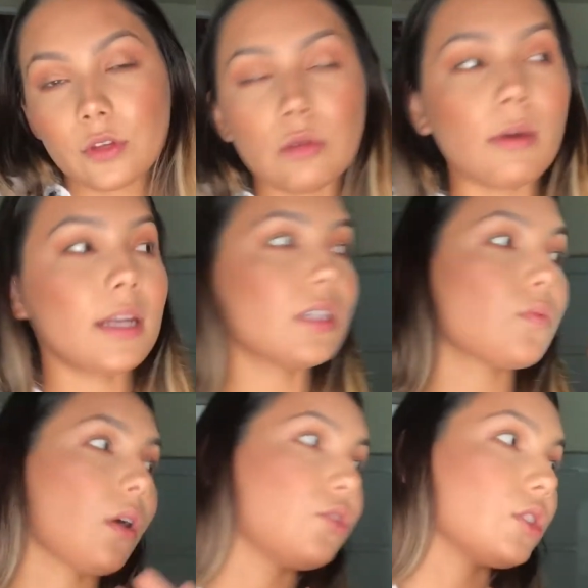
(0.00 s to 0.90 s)
You might as
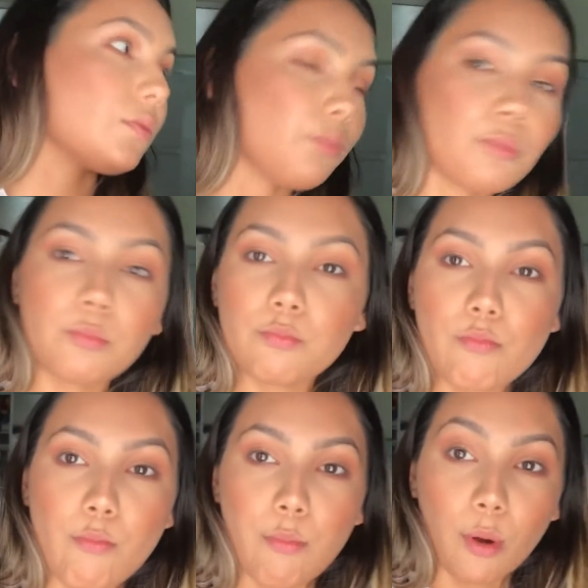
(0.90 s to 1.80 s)
well just
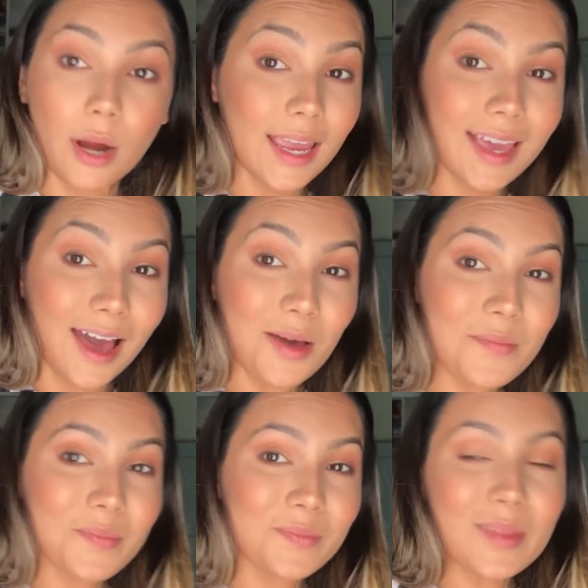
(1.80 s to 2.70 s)
break up,